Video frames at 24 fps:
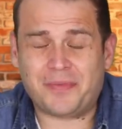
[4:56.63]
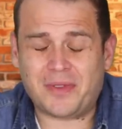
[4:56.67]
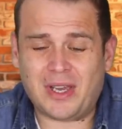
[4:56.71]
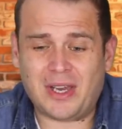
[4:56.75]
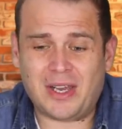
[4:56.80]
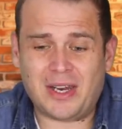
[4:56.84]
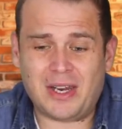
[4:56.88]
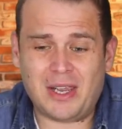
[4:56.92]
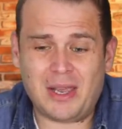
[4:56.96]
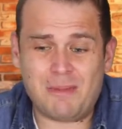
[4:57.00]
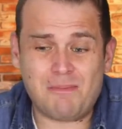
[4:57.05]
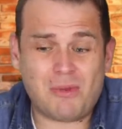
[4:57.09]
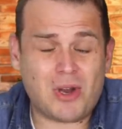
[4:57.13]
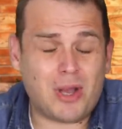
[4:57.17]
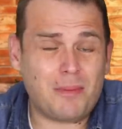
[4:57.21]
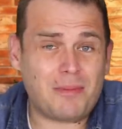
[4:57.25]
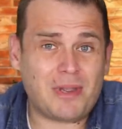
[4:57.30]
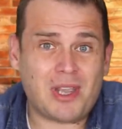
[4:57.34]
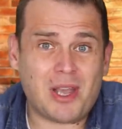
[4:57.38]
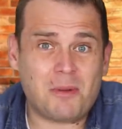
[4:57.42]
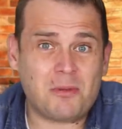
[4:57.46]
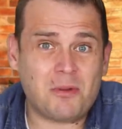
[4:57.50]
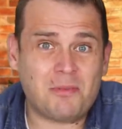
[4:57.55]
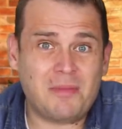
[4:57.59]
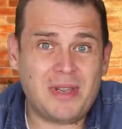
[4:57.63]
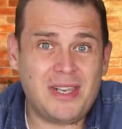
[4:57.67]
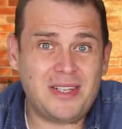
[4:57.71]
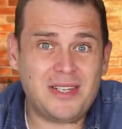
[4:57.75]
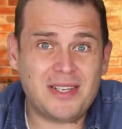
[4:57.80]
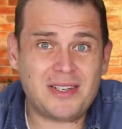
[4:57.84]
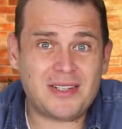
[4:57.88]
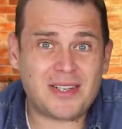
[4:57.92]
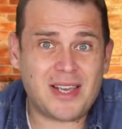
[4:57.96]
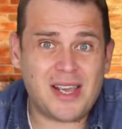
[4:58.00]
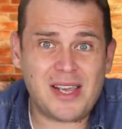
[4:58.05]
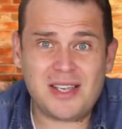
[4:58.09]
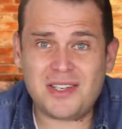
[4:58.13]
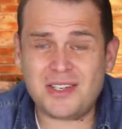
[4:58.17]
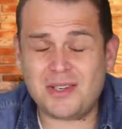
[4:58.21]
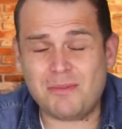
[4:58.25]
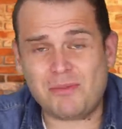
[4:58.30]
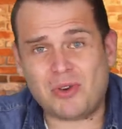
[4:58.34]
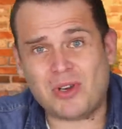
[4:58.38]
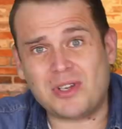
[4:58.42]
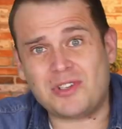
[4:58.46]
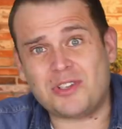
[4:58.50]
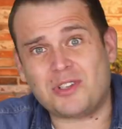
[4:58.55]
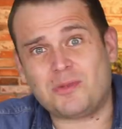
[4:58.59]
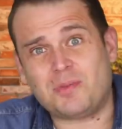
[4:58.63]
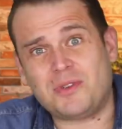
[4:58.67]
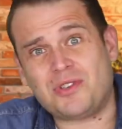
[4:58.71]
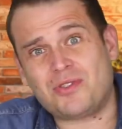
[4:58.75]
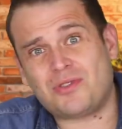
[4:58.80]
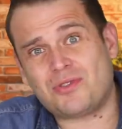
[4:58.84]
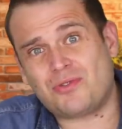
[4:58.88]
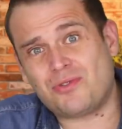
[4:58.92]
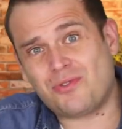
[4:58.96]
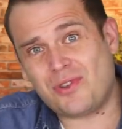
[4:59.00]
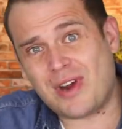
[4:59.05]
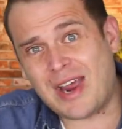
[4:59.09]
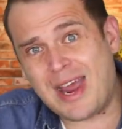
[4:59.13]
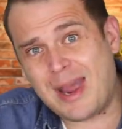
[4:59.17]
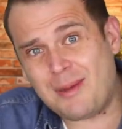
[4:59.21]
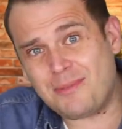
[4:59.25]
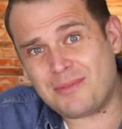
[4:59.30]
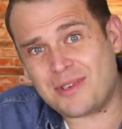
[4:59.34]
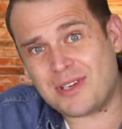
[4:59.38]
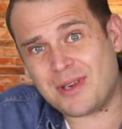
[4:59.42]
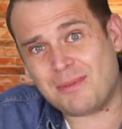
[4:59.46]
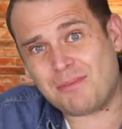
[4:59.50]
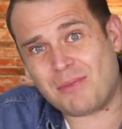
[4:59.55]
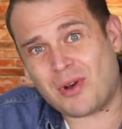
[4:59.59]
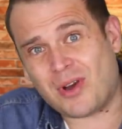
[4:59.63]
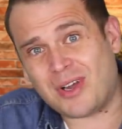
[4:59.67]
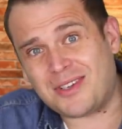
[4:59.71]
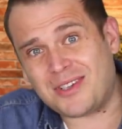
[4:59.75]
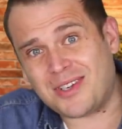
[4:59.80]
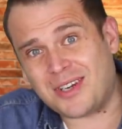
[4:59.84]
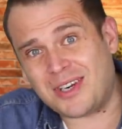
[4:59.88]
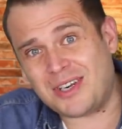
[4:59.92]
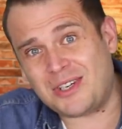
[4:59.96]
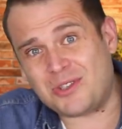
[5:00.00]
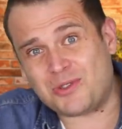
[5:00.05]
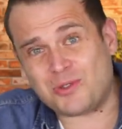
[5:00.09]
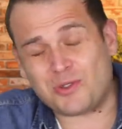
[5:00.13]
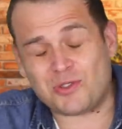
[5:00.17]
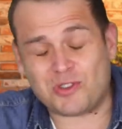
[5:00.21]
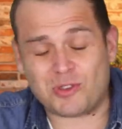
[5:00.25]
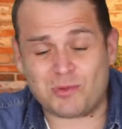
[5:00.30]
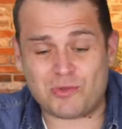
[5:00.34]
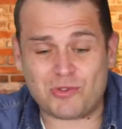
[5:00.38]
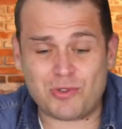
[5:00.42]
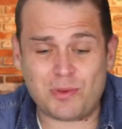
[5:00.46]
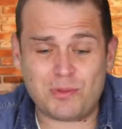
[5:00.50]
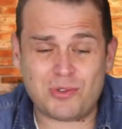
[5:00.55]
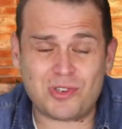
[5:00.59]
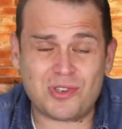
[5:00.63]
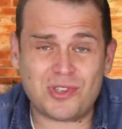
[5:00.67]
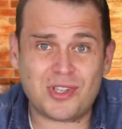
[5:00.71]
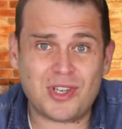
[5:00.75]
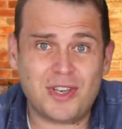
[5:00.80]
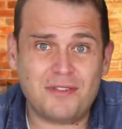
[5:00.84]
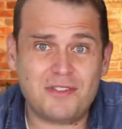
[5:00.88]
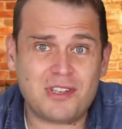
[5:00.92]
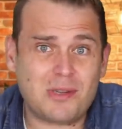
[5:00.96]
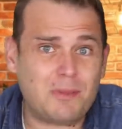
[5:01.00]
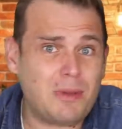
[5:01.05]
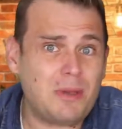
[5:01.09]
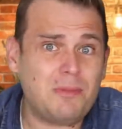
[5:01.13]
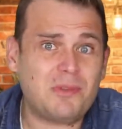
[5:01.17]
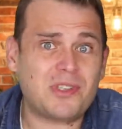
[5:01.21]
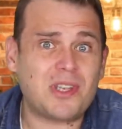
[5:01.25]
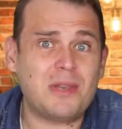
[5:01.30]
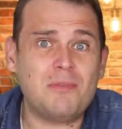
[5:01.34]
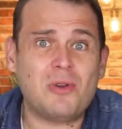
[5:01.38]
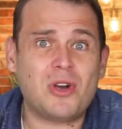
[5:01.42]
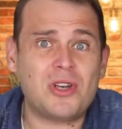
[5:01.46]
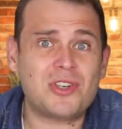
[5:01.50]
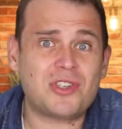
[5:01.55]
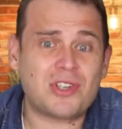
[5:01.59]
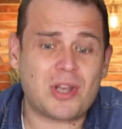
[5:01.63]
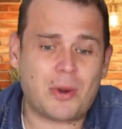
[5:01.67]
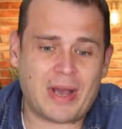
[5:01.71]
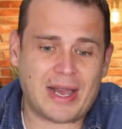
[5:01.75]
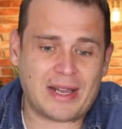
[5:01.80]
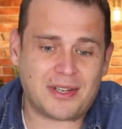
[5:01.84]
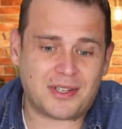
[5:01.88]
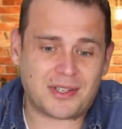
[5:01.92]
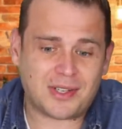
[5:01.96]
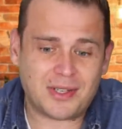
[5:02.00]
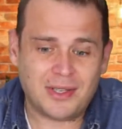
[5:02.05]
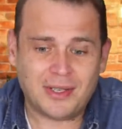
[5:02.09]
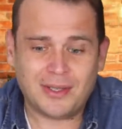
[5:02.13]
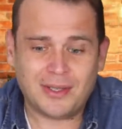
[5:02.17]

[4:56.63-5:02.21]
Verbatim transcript: and it might become a media tax, it might just be scrapped, it might turn into a subscription service, the B B C might show ads.